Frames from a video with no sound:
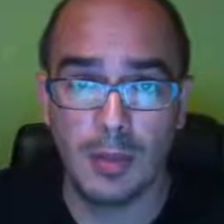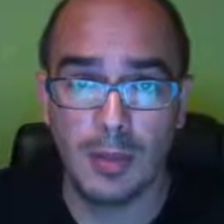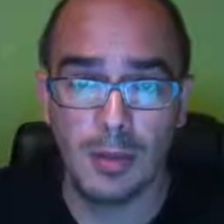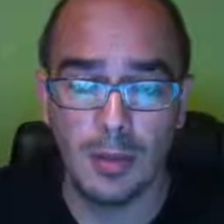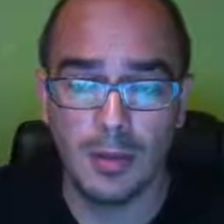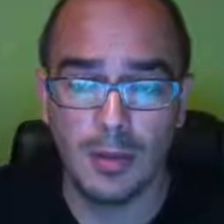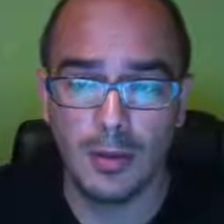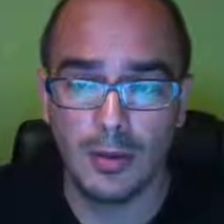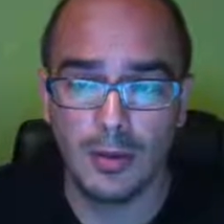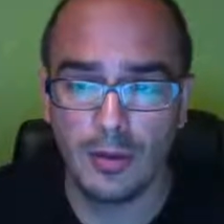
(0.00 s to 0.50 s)

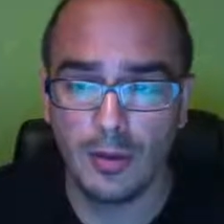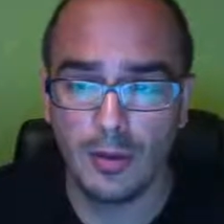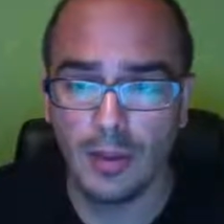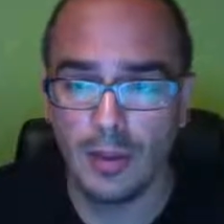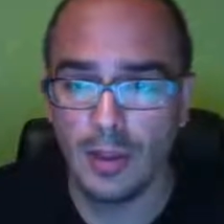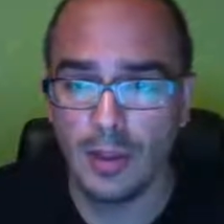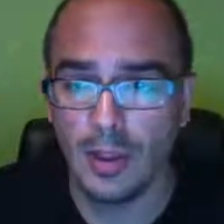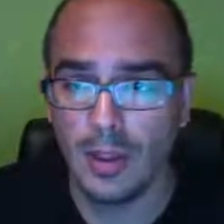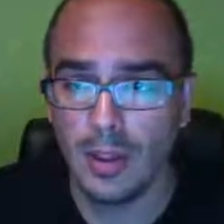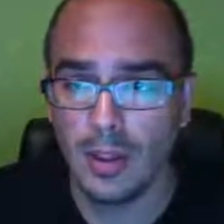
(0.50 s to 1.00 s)
posts.
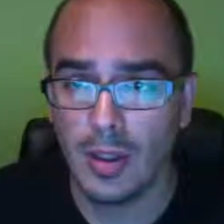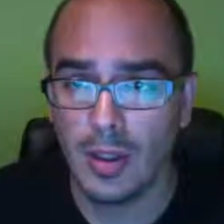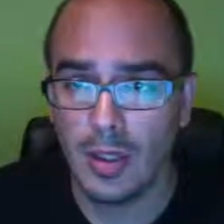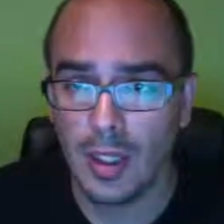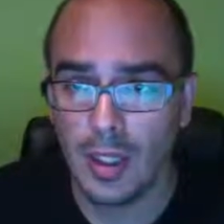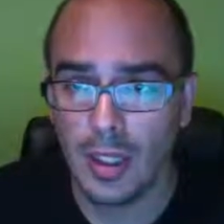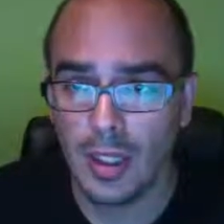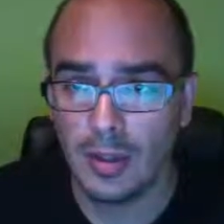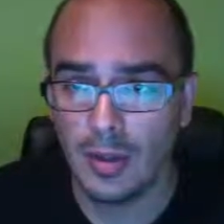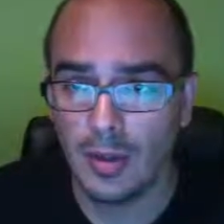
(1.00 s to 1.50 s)

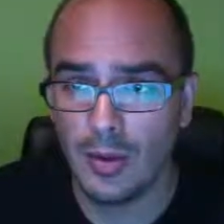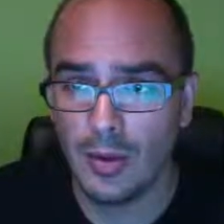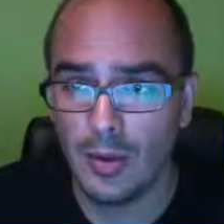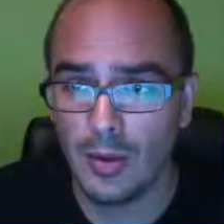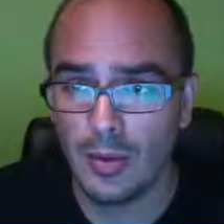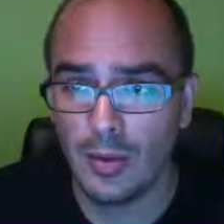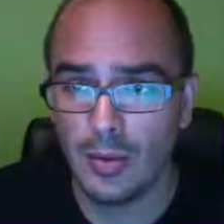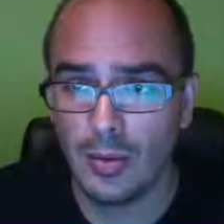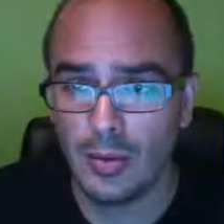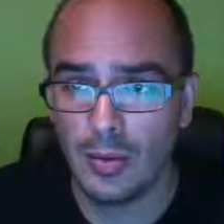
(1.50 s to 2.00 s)
And
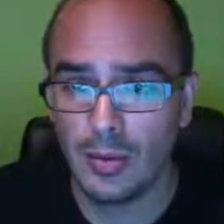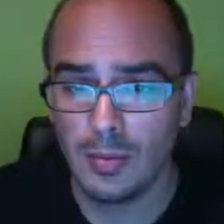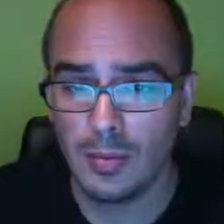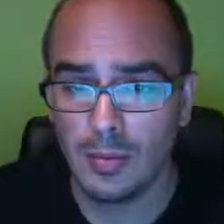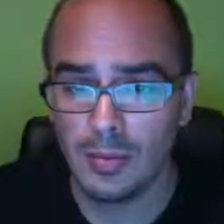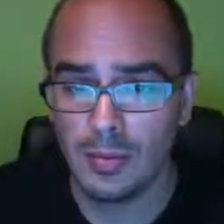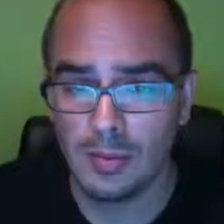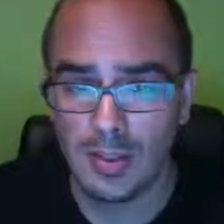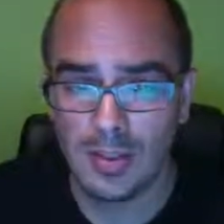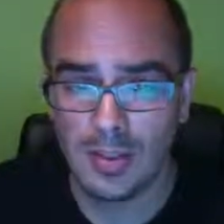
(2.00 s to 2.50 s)
2,
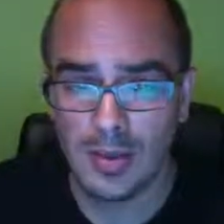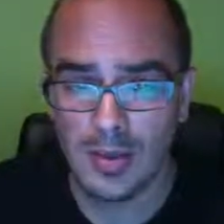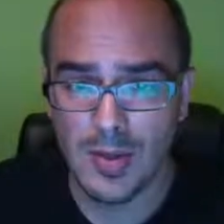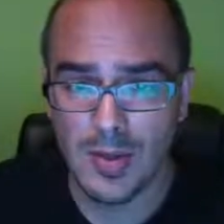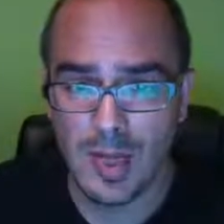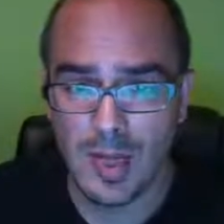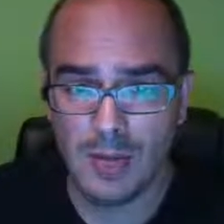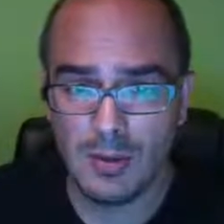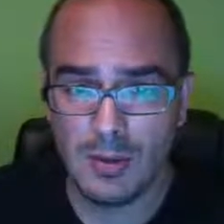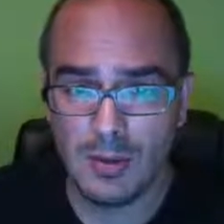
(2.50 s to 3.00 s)
make sure you
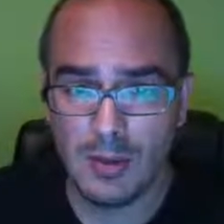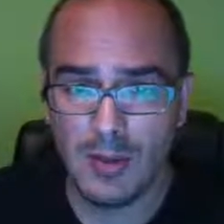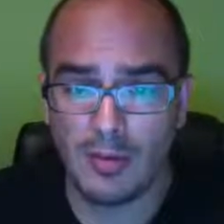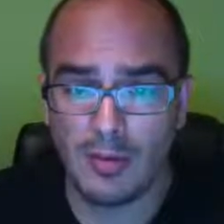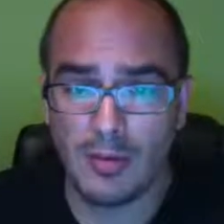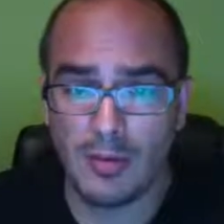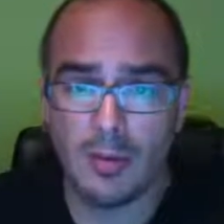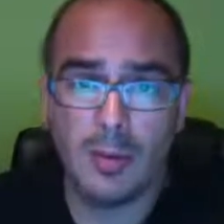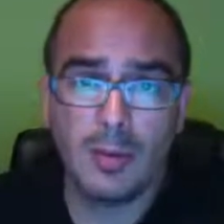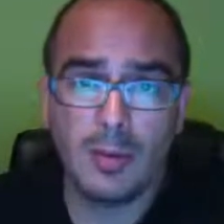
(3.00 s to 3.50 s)
have a way for
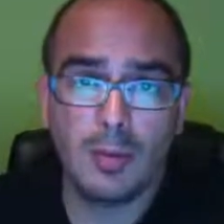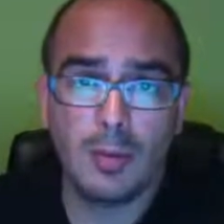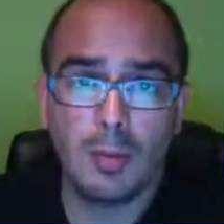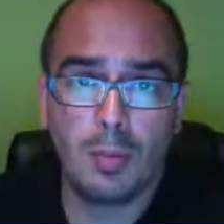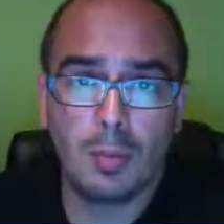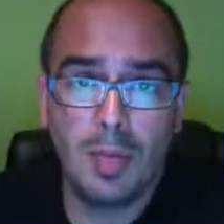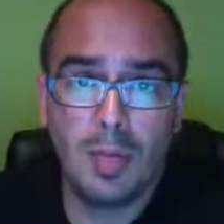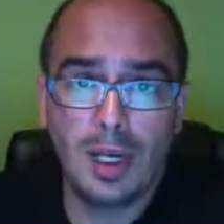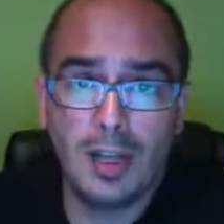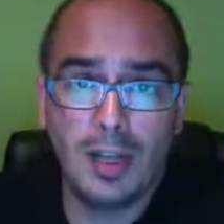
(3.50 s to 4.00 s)
people to
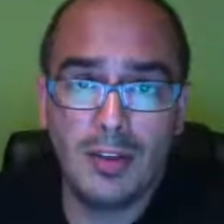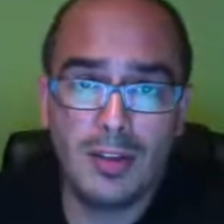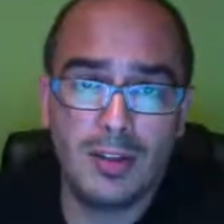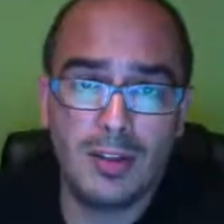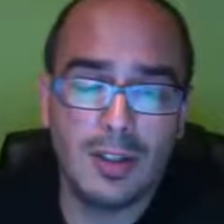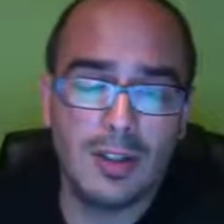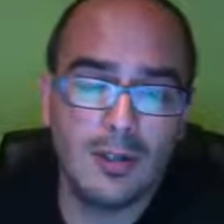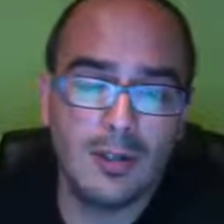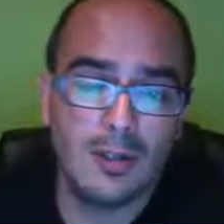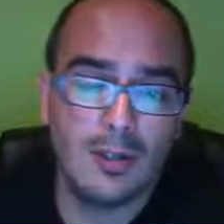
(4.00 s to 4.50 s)
buy
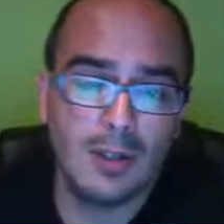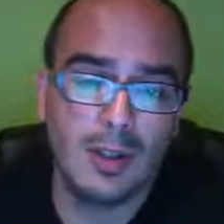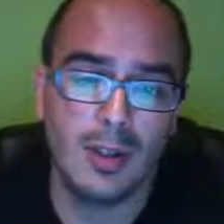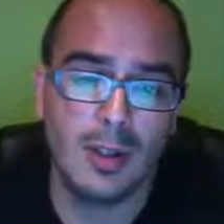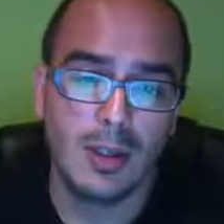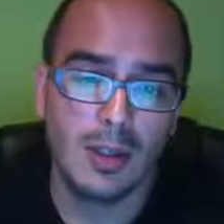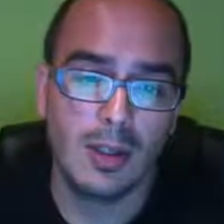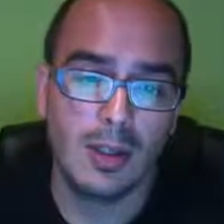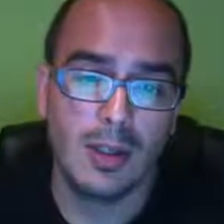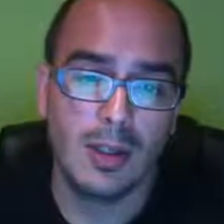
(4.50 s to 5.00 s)
stuff,
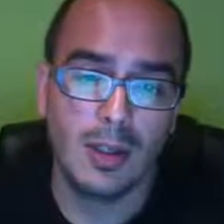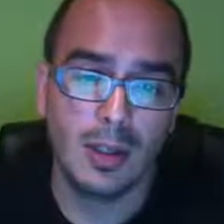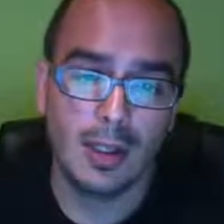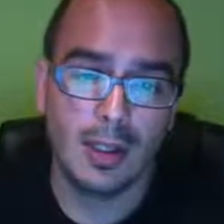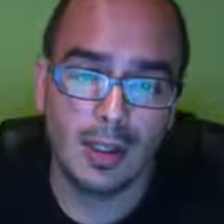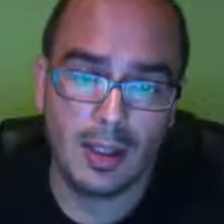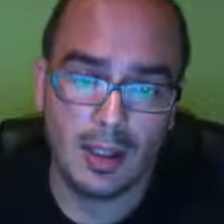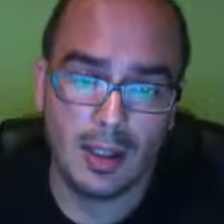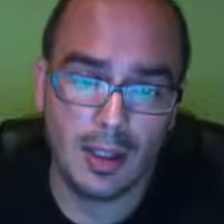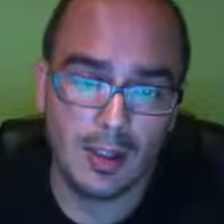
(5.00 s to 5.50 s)
like
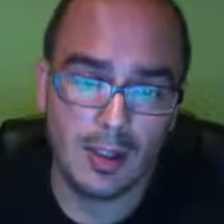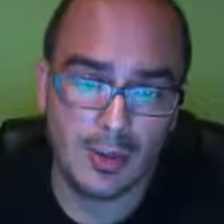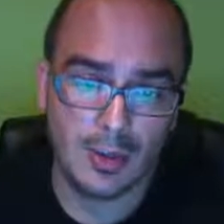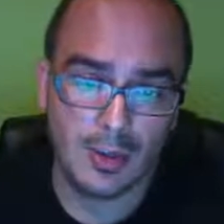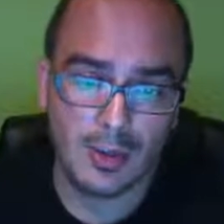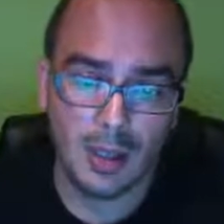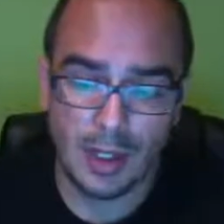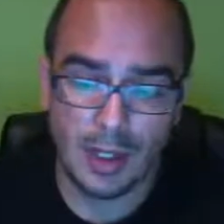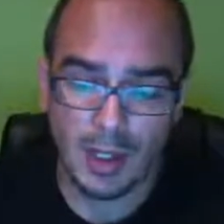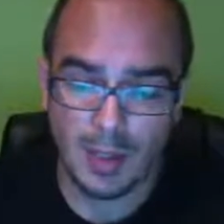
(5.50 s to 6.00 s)
an
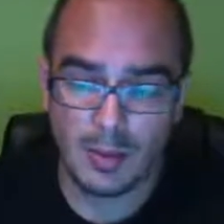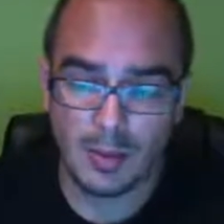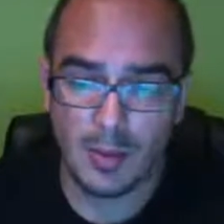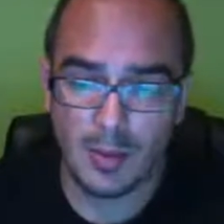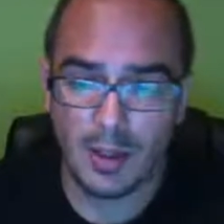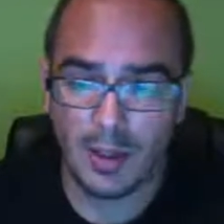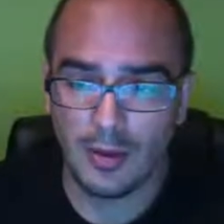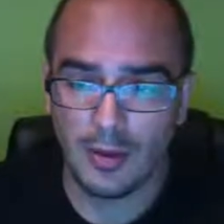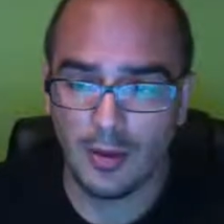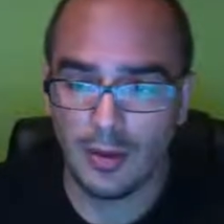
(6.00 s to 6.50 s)
actual ad
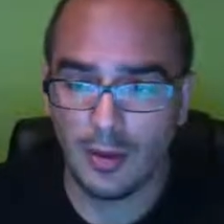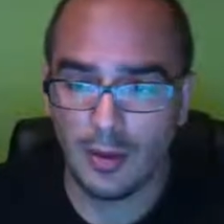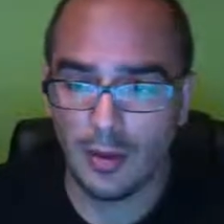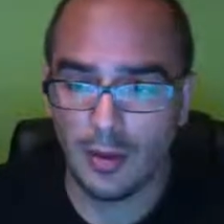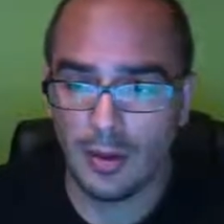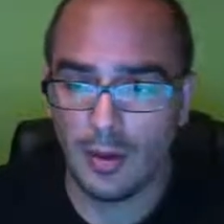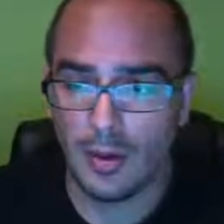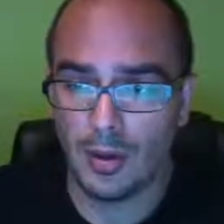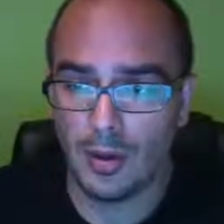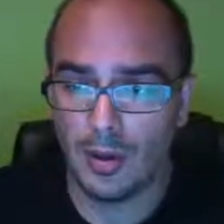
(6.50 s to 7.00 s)
box
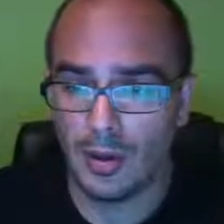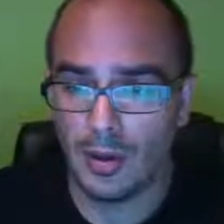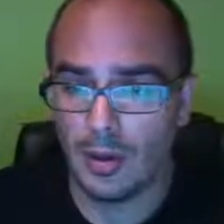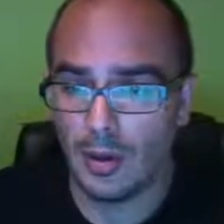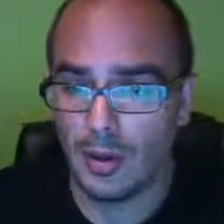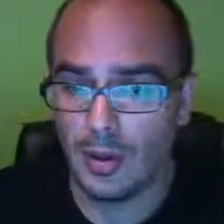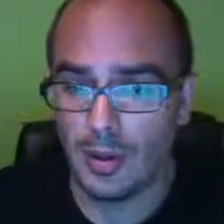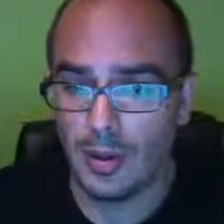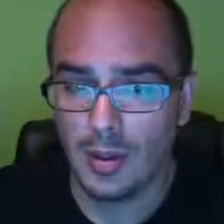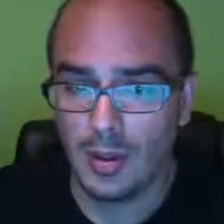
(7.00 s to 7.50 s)
or
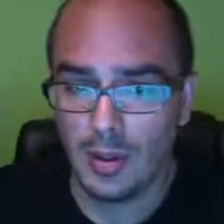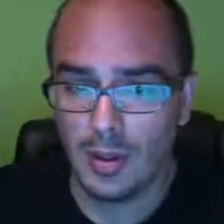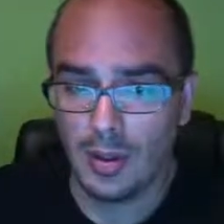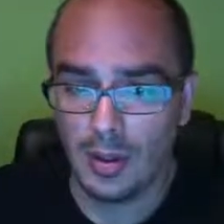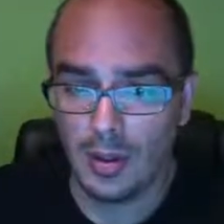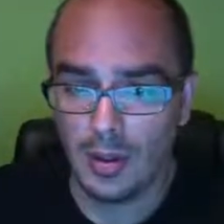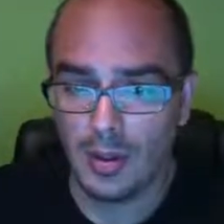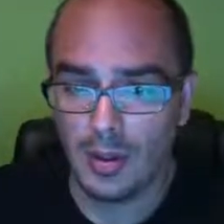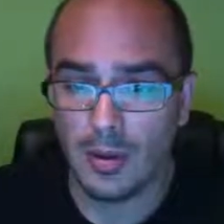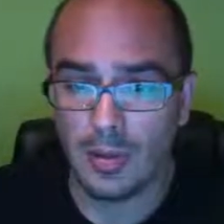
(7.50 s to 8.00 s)

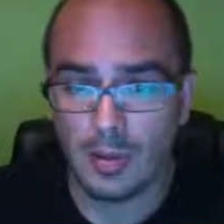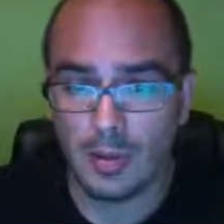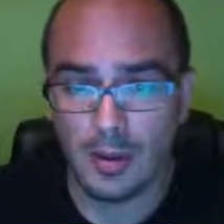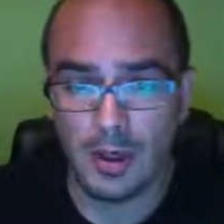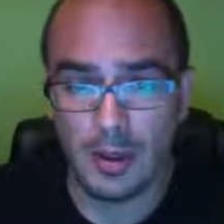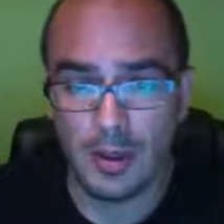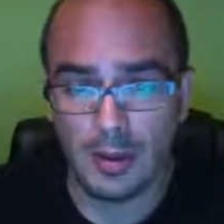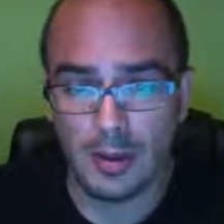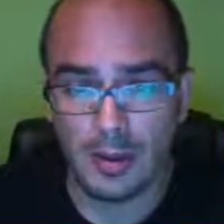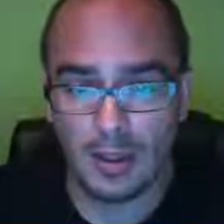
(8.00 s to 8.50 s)
a
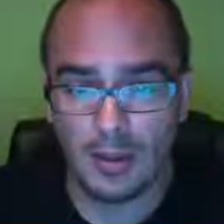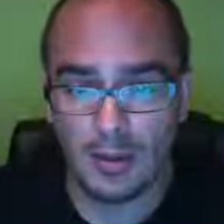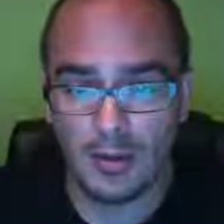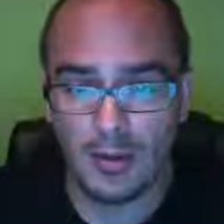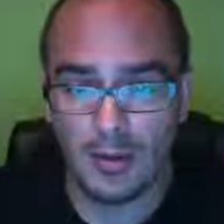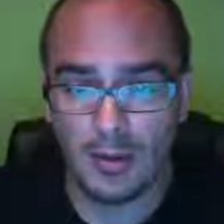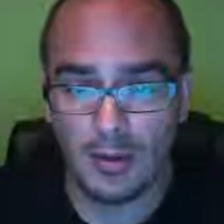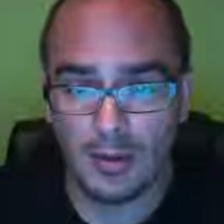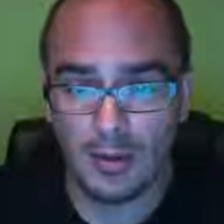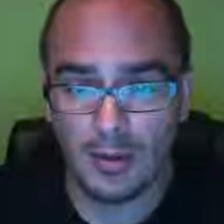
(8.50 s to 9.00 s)
product that
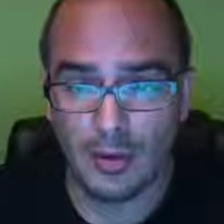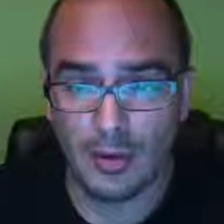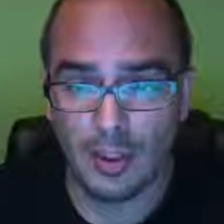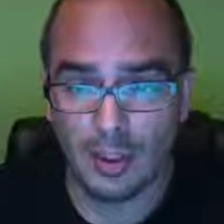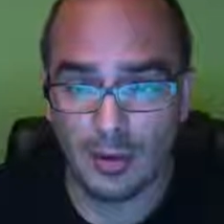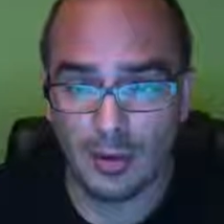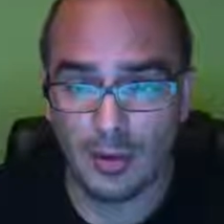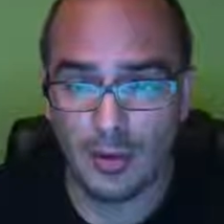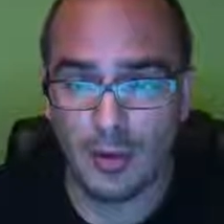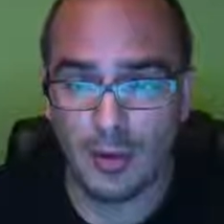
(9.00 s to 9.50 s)
you're telling
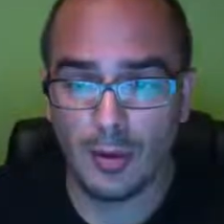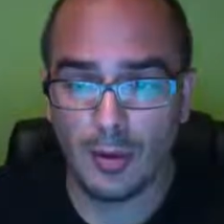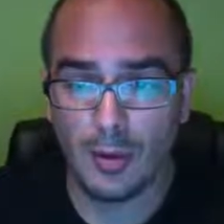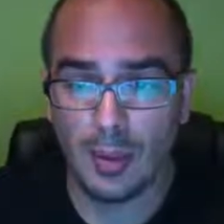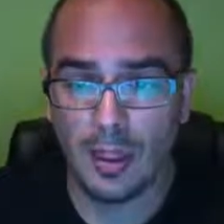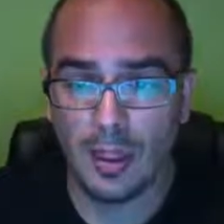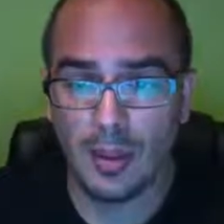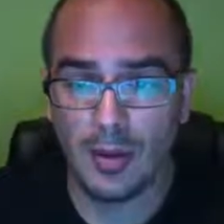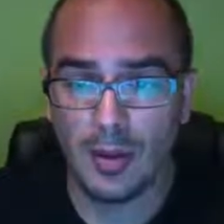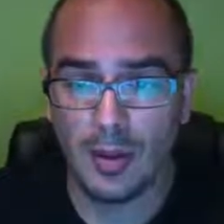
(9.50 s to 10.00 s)
them to go buy.